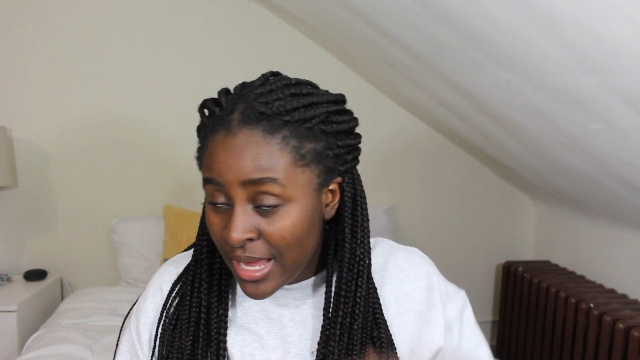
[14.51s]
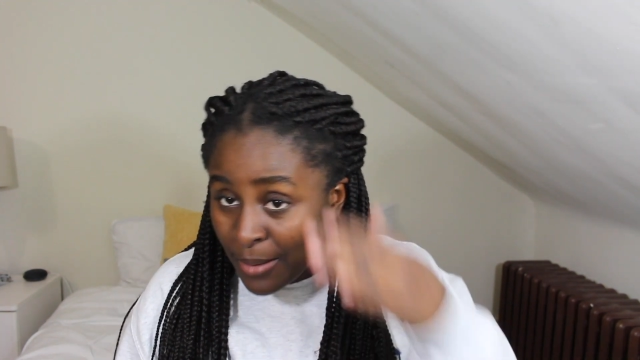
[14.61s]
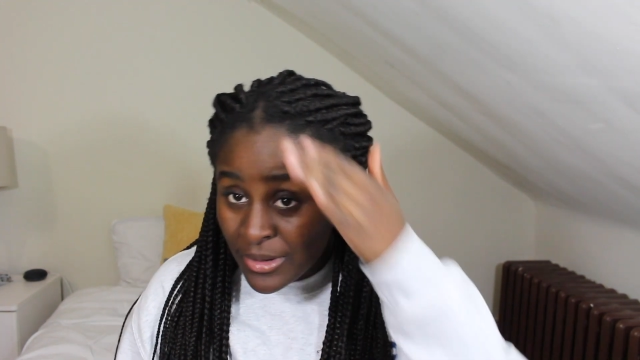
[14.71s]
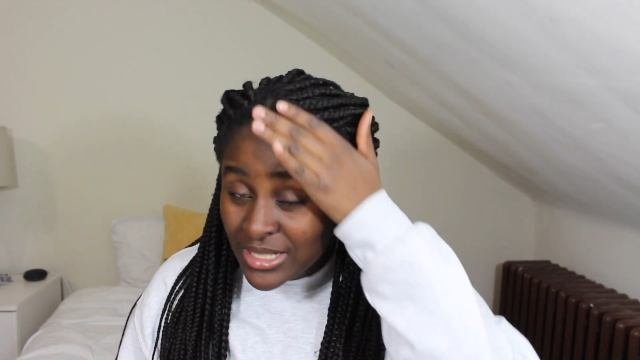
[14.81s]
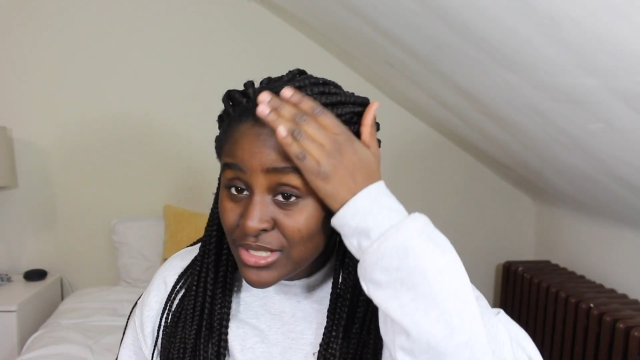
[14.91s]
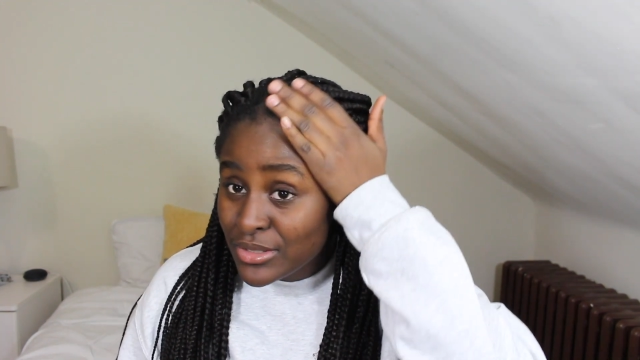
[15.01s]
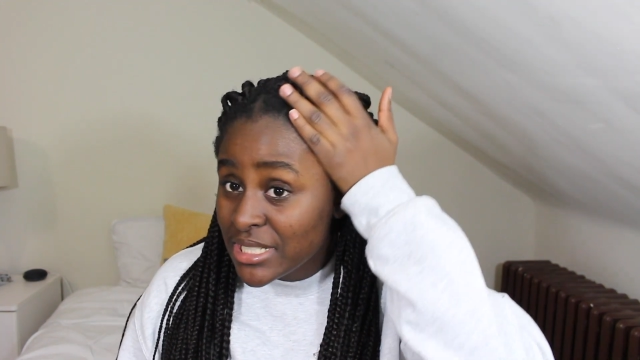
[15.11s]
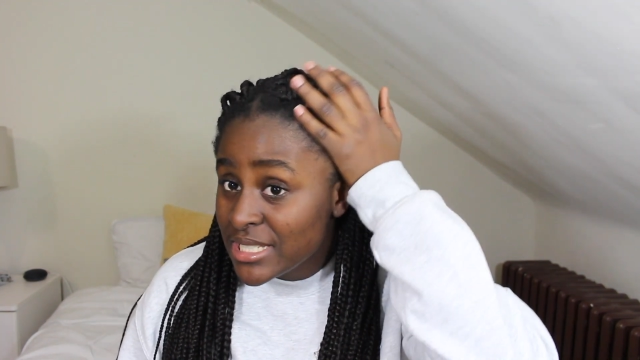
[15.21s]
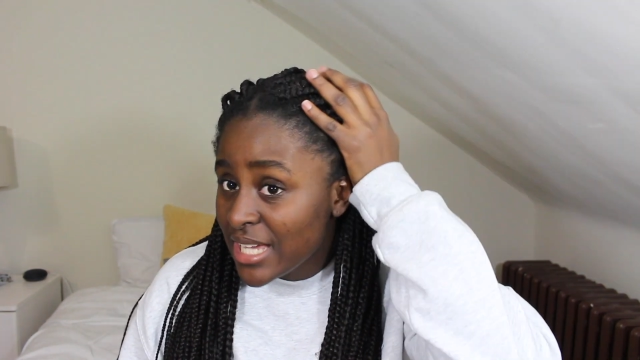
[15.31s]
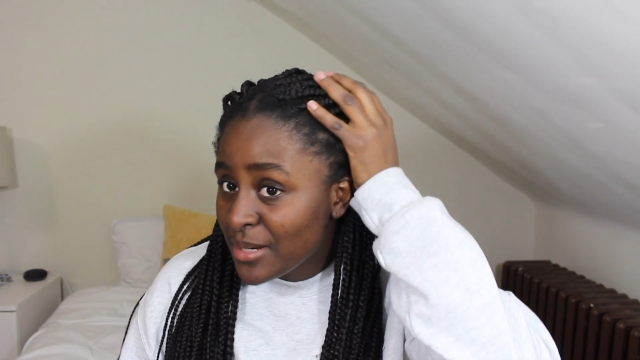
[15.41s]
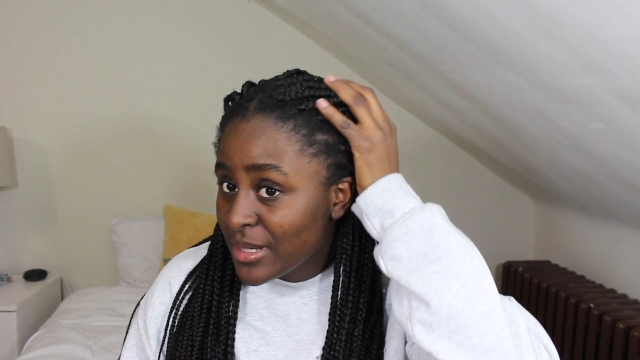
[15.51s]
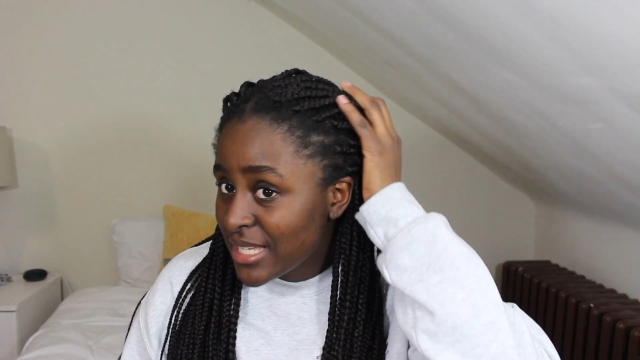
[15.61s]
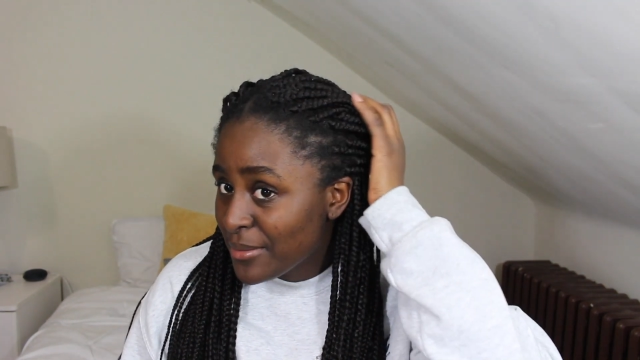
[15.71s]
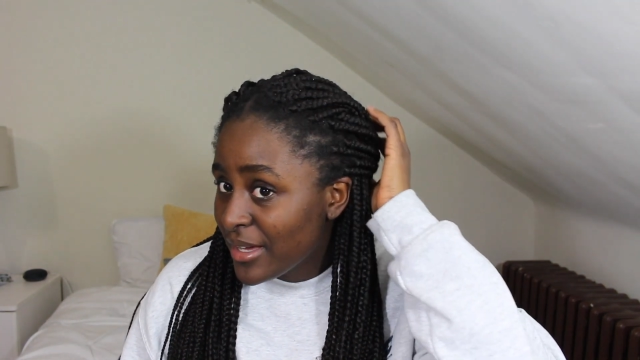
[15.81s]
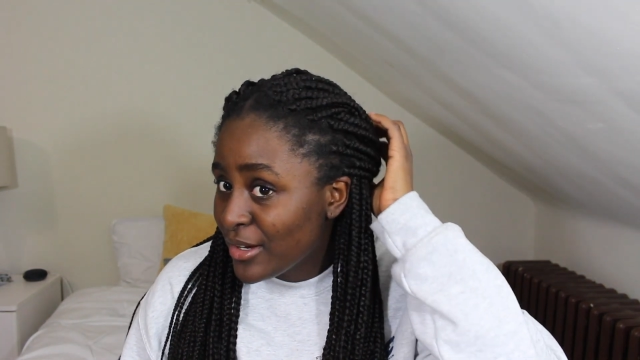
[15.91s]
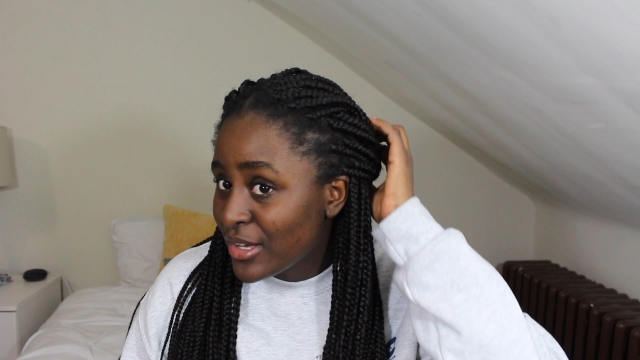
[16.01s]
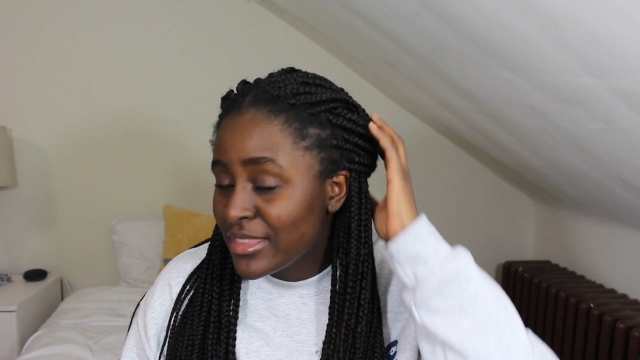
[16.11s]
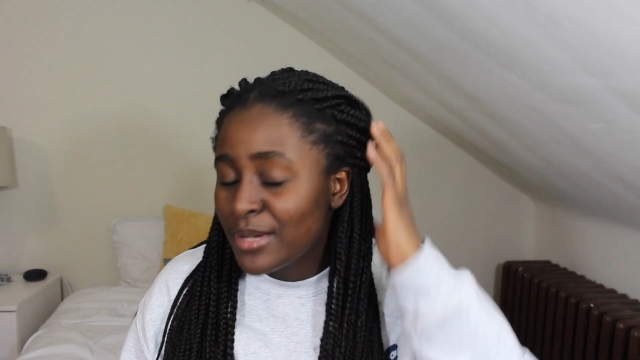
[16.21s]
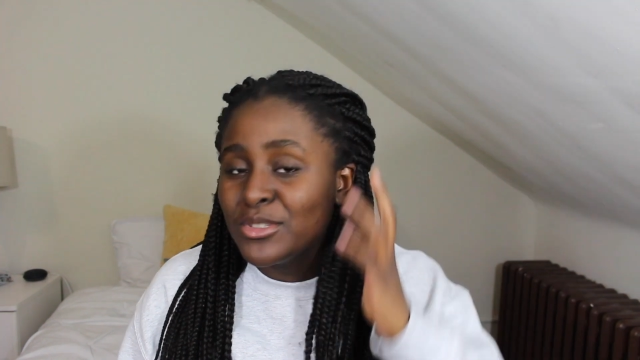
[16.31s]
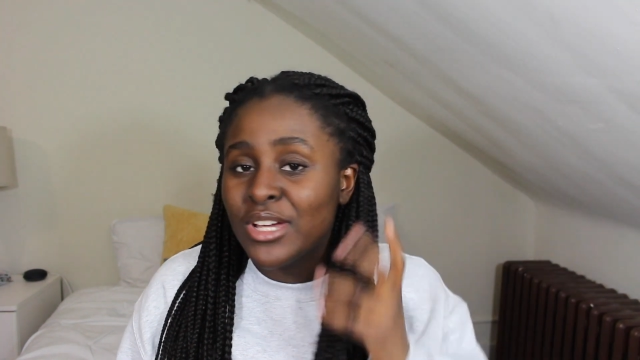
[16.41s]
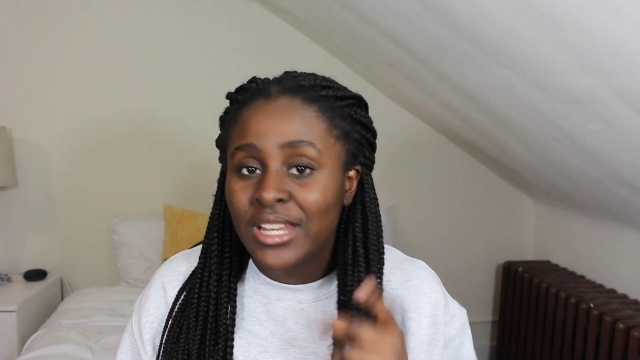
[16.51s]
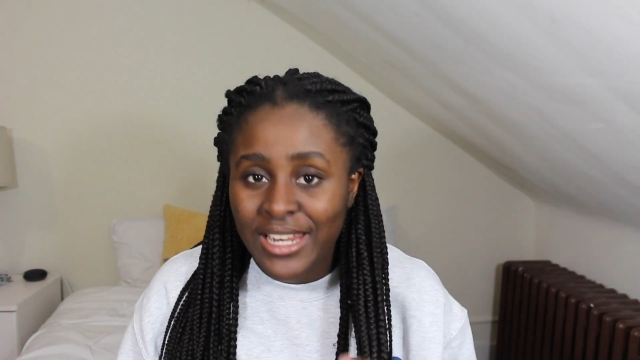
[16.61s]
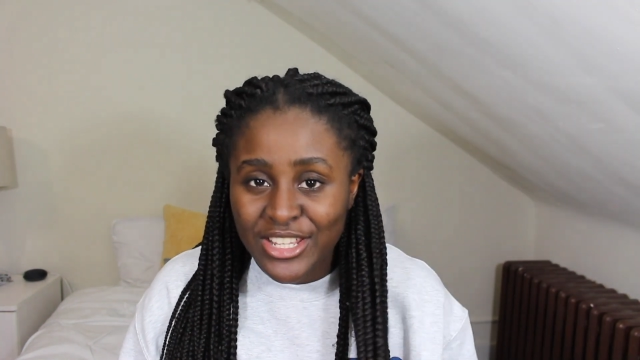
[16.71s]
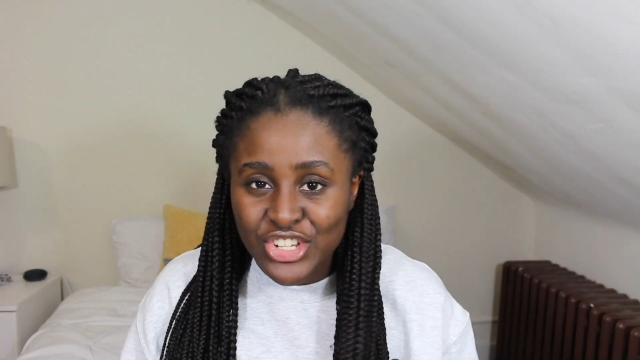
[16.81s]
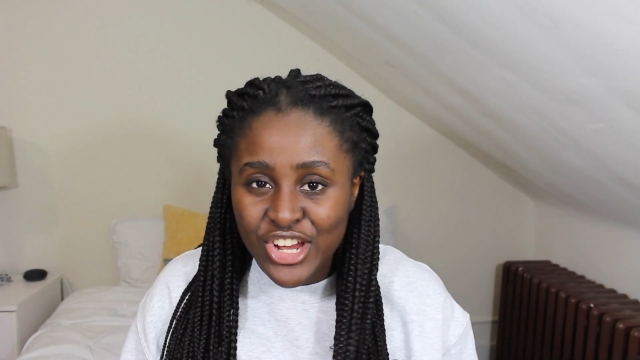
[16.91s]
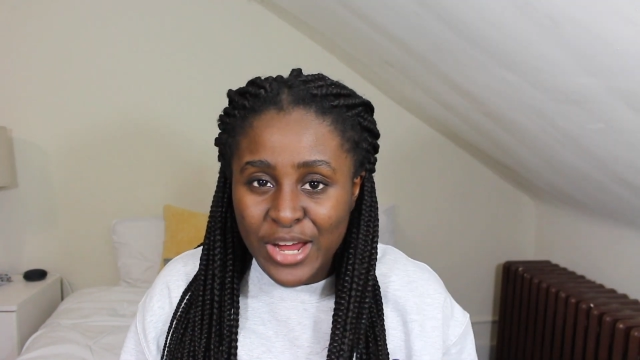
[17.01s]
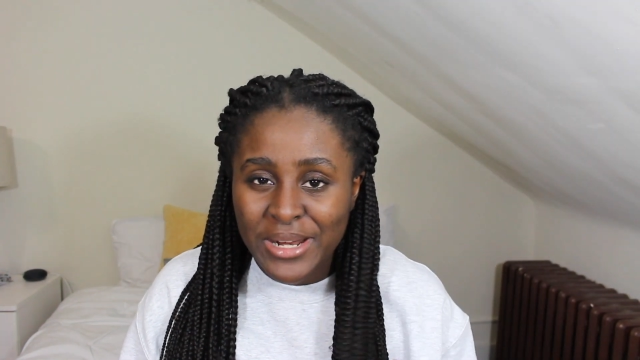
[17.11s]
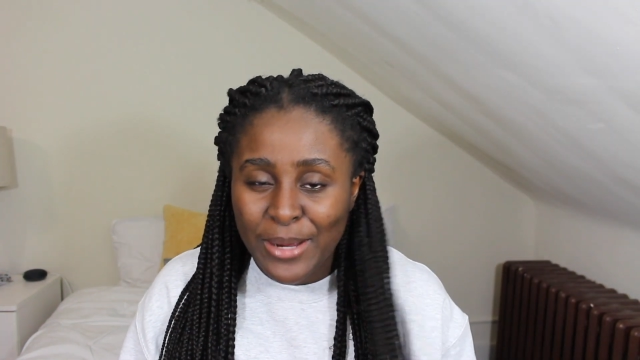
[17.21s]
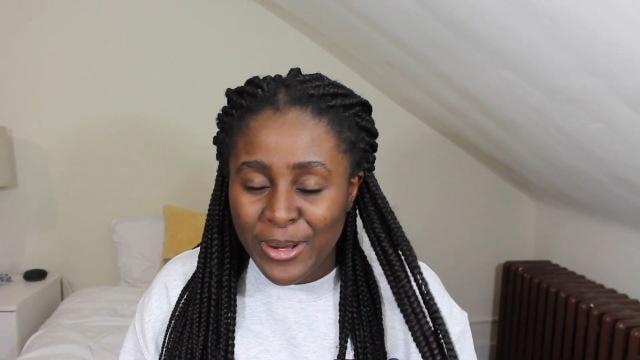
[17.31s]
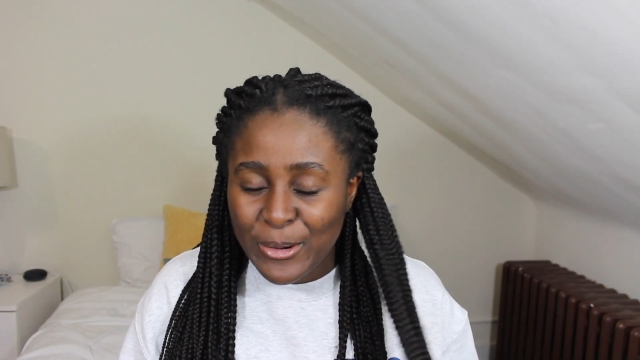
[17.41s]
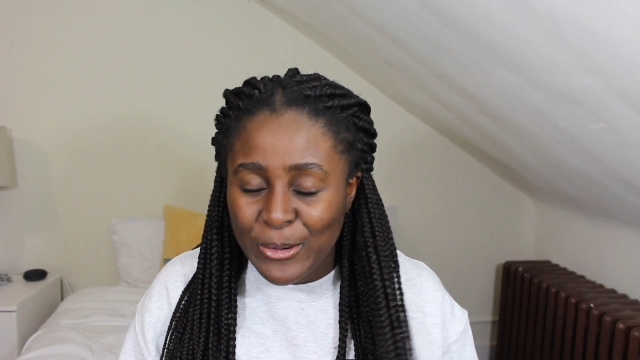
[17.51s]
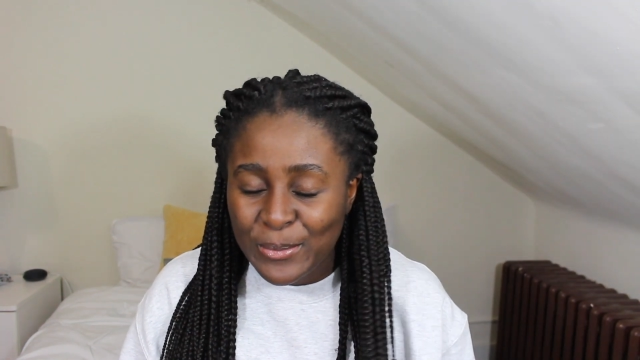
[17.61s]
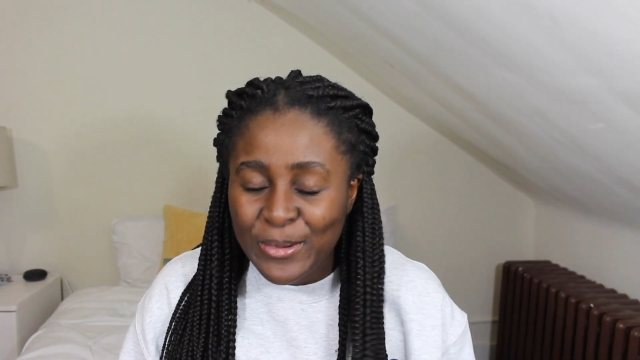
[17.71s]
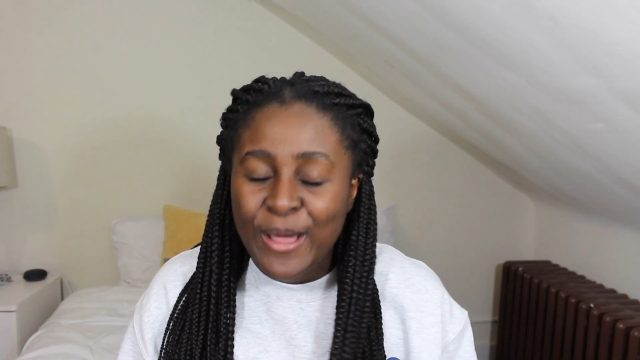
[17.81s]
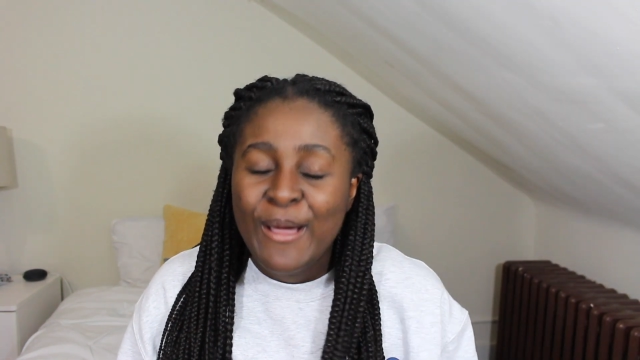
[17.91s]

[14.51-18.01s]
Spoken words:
I'm actually really sad because I got them done in Nigeria when I went home,